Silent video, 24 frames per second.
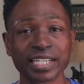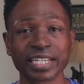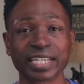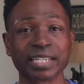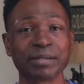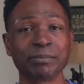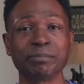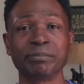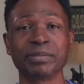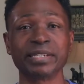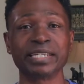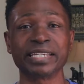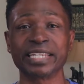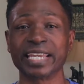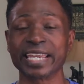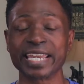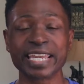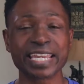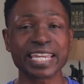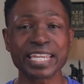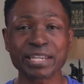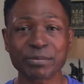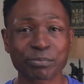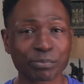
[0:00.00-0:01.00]
It can be
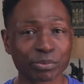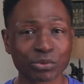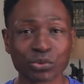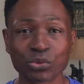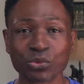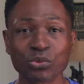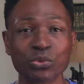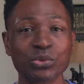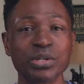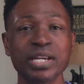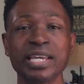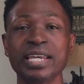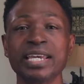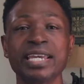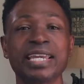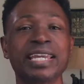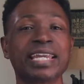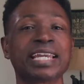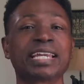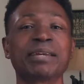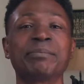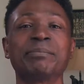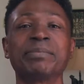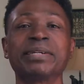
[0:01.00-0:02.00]
Hebrew.
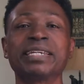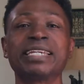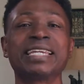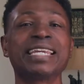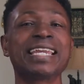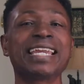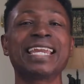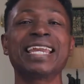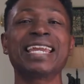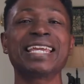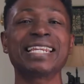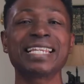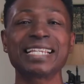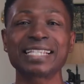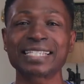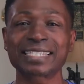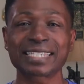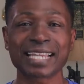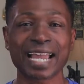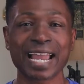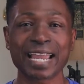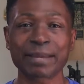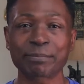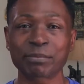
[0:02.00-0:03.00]
It can be any
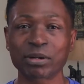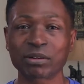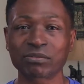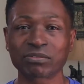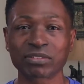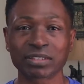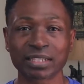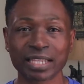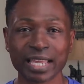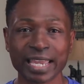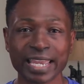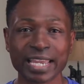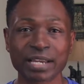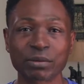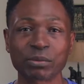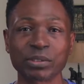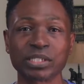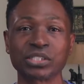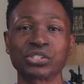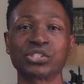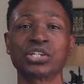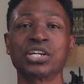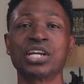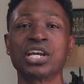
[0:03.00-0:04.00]
type of
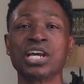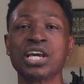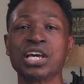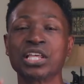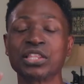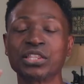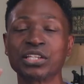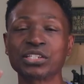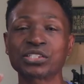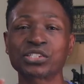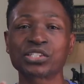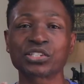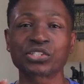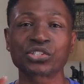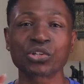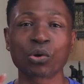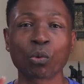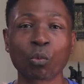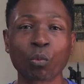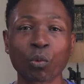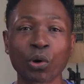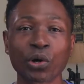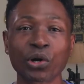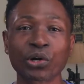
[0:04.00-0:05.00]
language. This is a
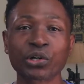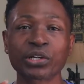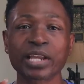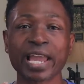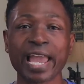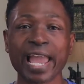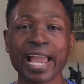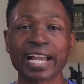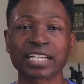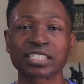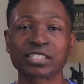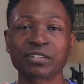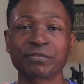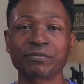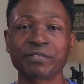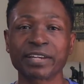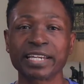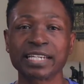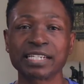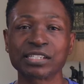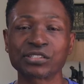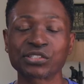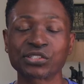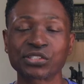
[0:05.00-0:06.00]
word
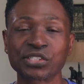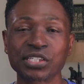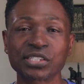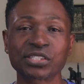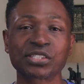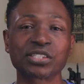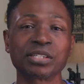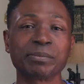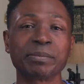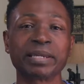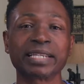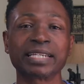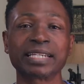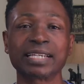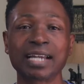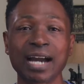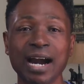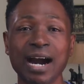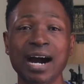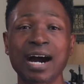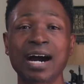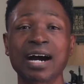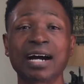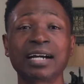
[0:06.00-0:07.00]
activated system, and
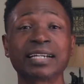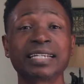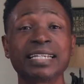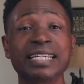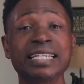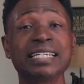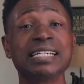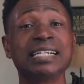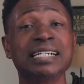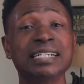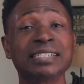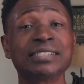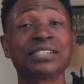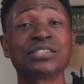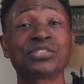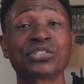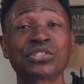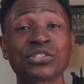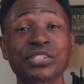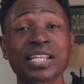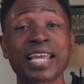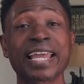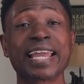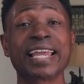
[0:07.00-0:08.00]
God, He
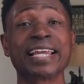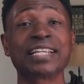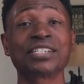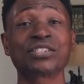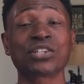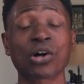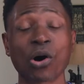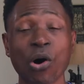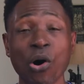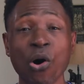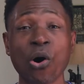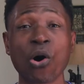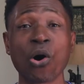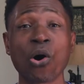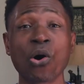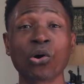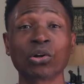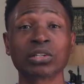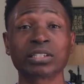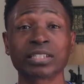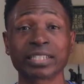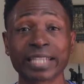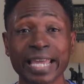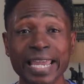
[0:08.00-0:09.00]
understands
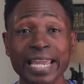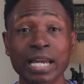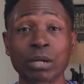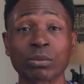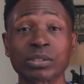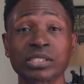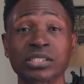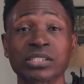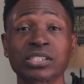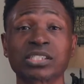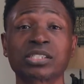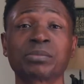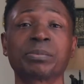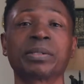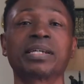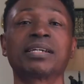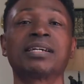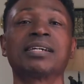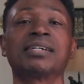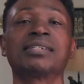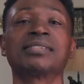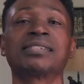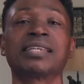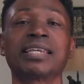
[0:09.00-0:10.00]
all languages
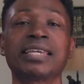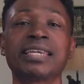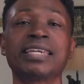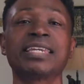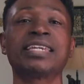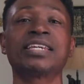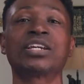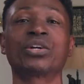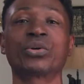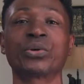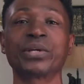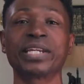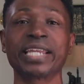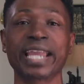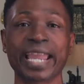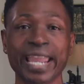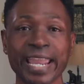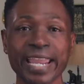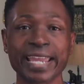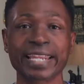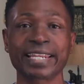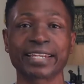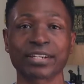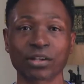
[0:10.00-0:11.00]
because He
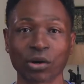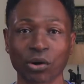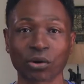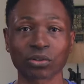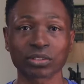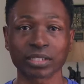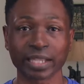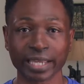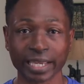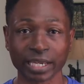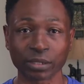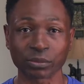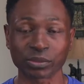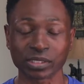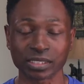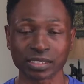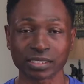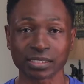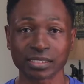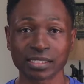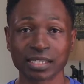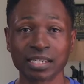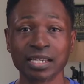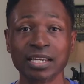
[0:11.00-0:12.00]
created all
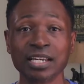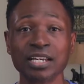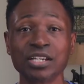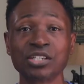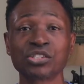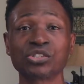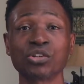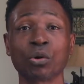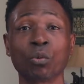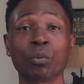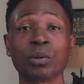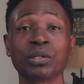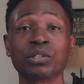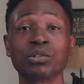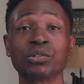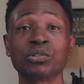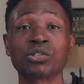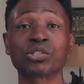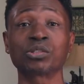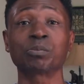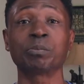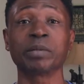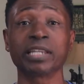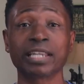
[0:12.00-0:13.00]
languages. So when you
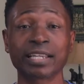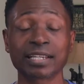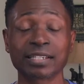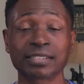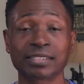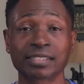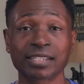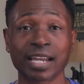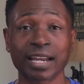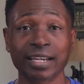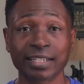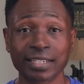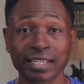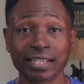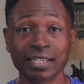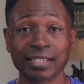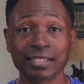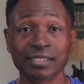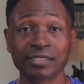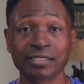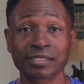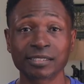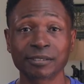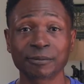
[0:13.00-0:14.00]
speak in
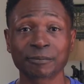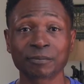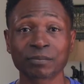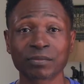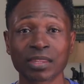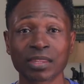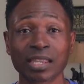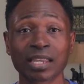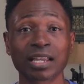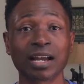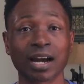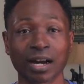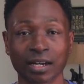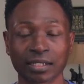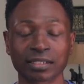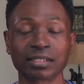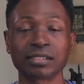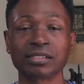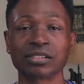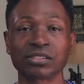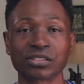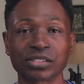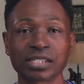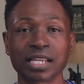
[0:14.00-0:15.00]
Chinese, God
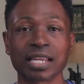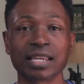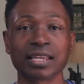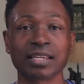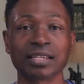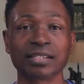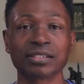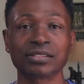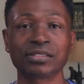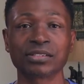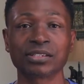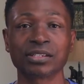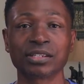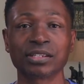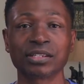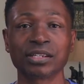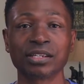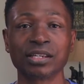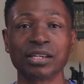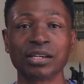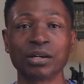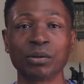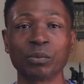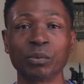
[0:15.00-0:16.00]
understands.
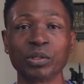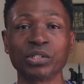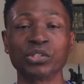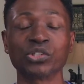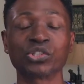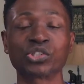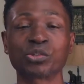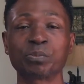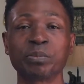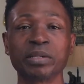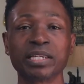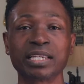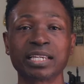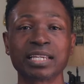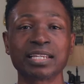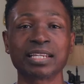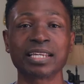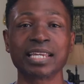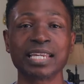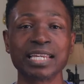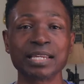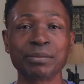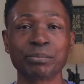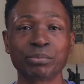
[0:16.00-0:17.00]
When you speak in
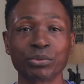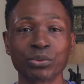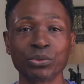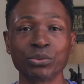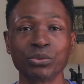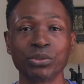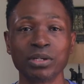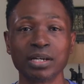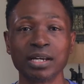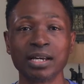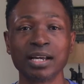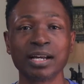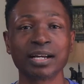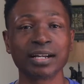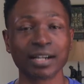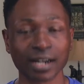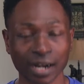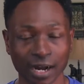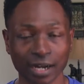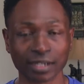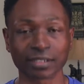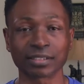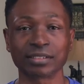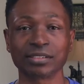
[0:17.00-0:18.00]
Hebrew,
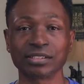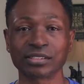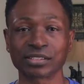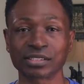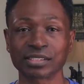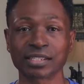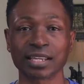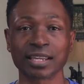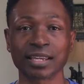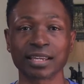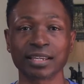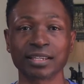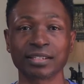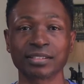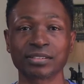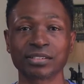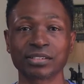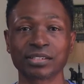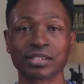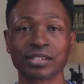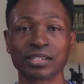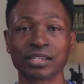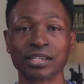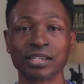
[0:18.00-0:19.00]
God
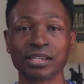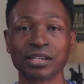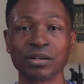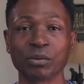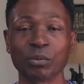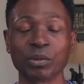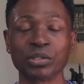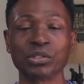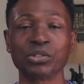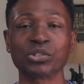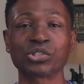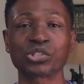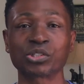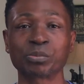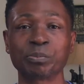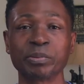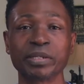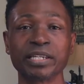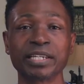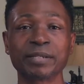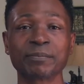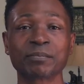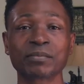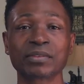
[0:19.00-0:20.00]
understands. When you
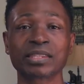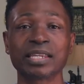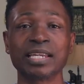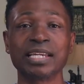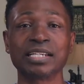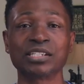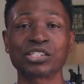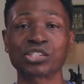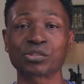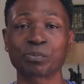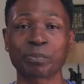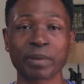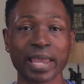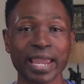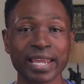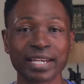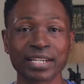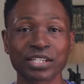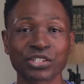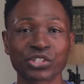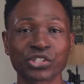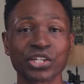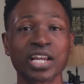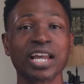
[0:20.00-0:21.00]
speak in
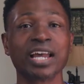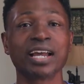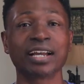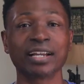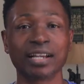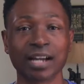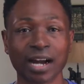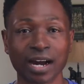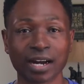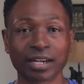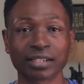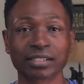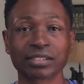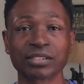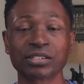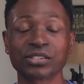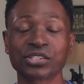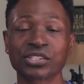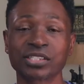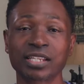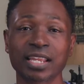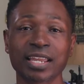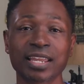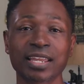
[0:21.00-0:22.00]
Spanish, God
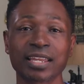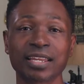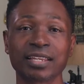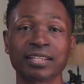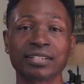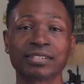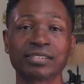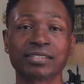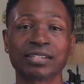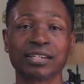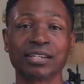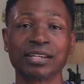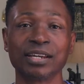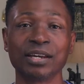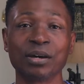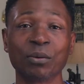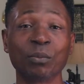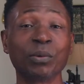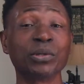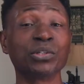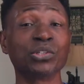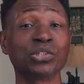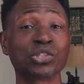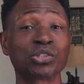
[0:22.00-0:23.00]
understands.
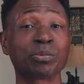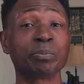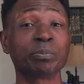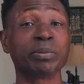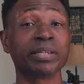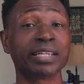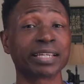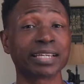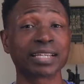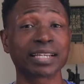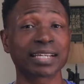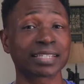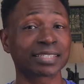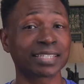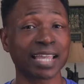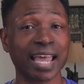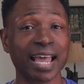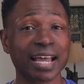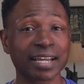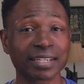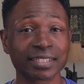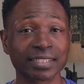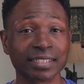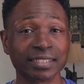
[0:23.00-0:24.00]
When you speak in
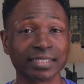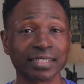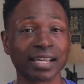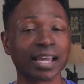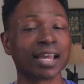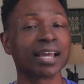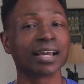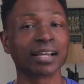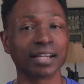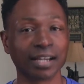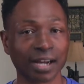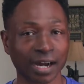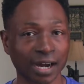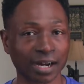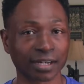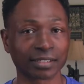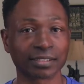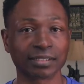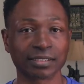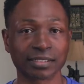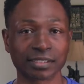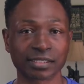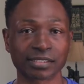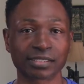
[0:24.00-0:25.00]
Italian, God
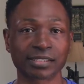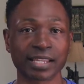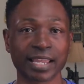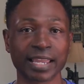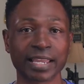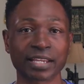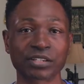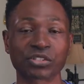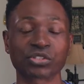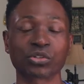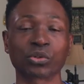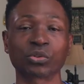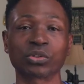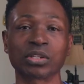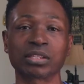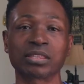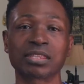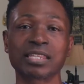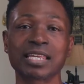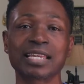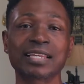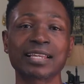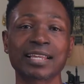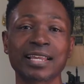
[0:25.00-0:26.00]
understands. So the
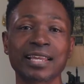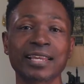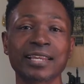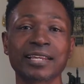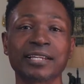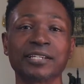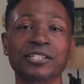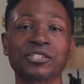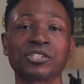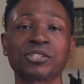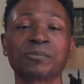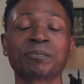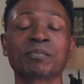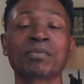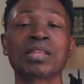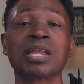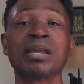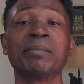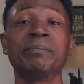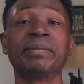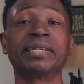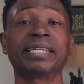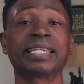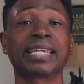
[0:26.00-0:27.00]
thing is,
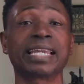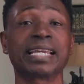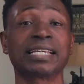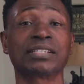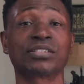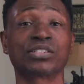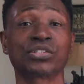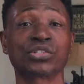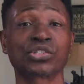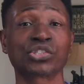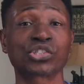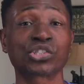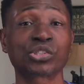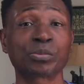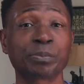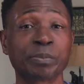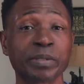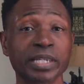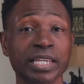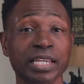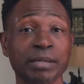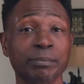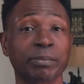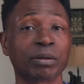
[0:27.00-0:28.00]
begin to
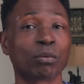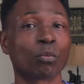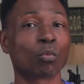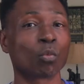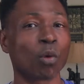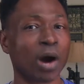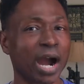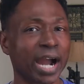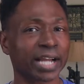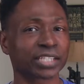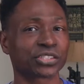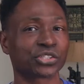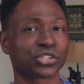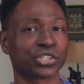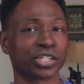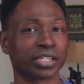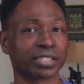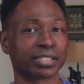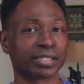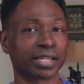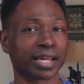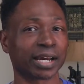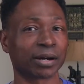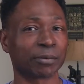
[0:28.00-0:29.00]
speak, but watch
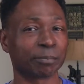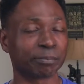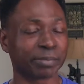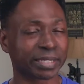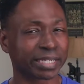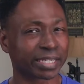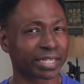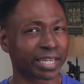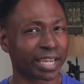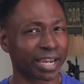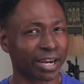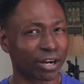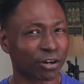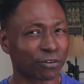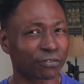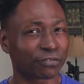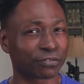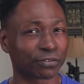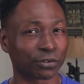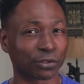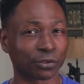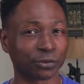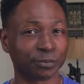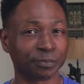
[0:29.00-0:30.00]
it now. Be
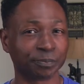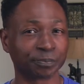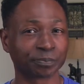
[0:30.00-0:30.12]
careful.